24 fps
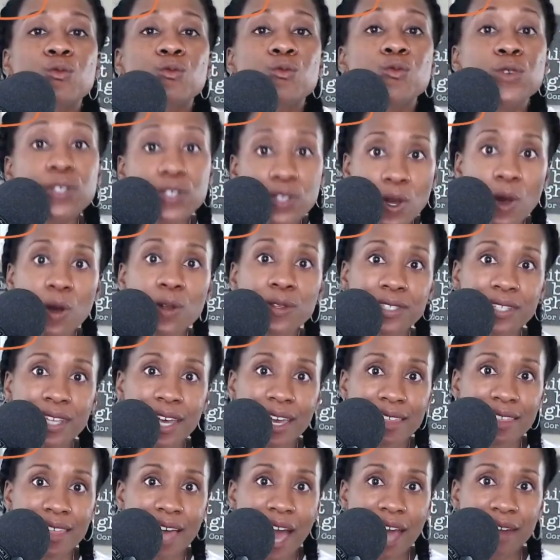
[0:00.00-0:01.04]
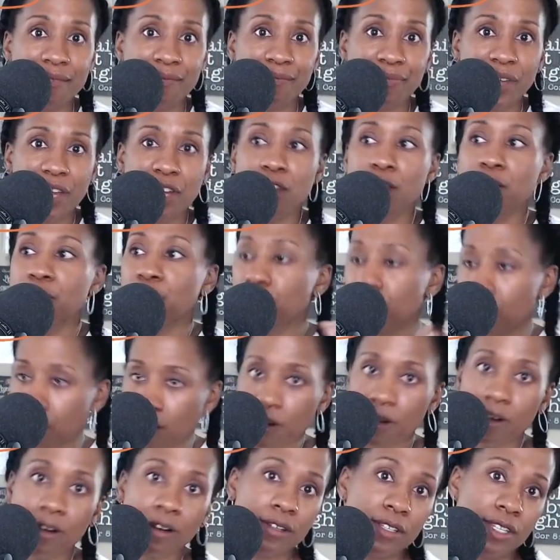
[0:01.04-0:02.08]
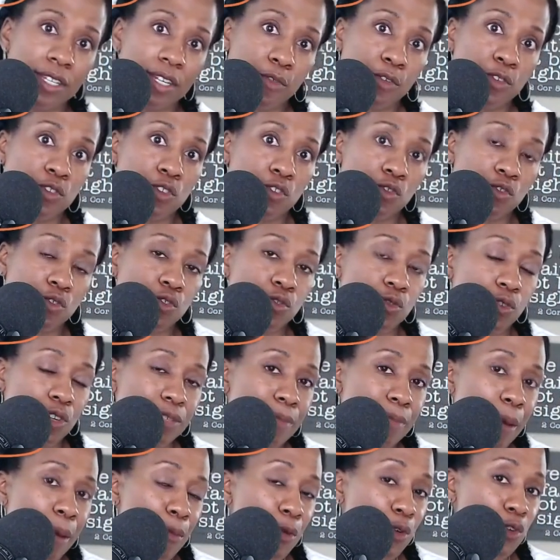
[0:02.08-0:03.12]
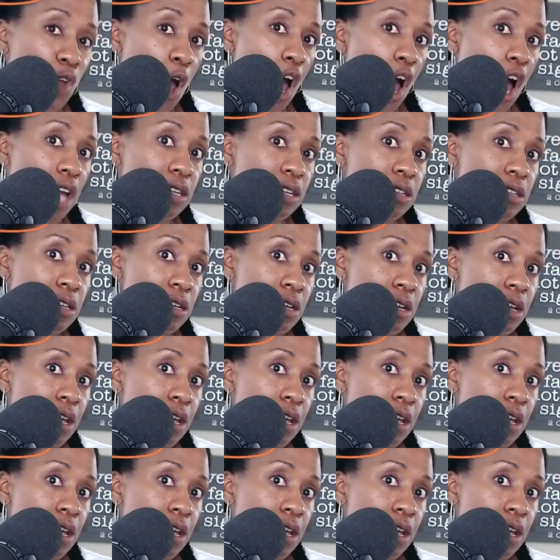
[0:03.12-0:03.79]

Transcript: results like that, and you've heard the different social stories members on